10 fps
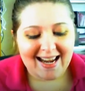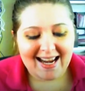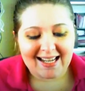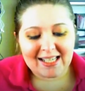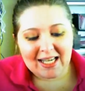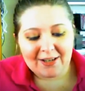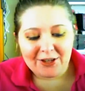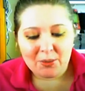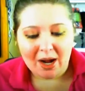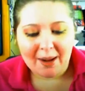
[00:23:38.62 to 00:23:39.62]
And
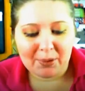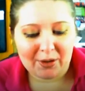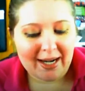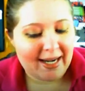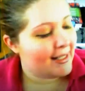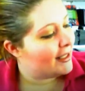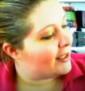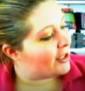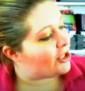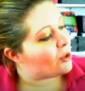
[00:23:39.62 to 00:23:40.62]
if you upgrade,
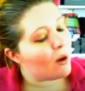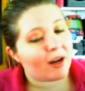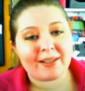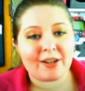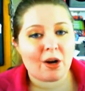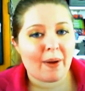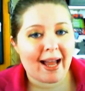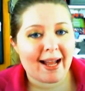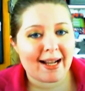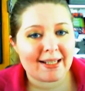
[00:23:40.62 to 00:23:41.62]
you are going to go
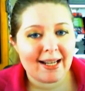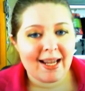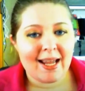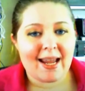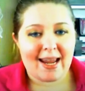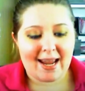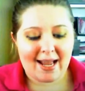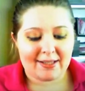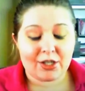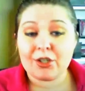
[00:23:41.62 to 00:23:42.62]
ahead
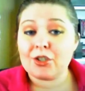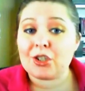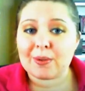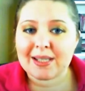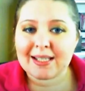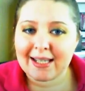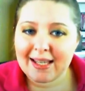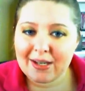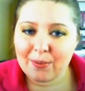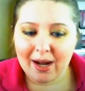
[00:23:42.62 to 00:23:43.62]
and choose the
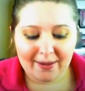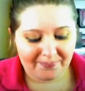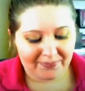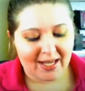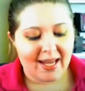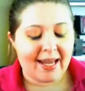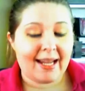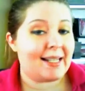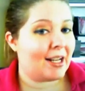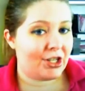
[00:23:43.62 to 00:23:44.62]
date that you want.
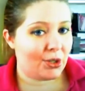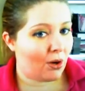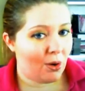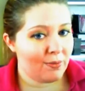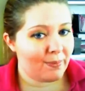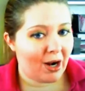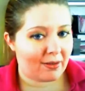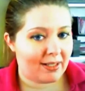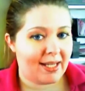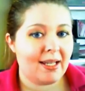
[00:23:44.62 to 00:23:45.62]
And at your own
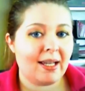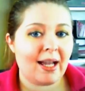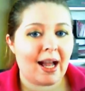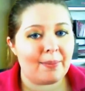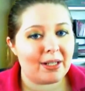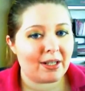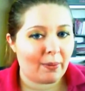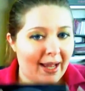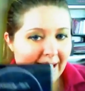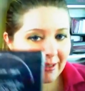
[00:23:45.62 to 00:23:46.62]
party, I'm going to
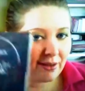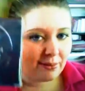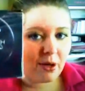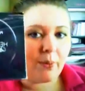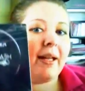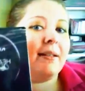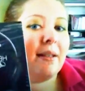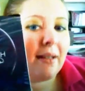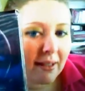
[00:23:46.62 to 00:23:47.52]
go ahead and throw in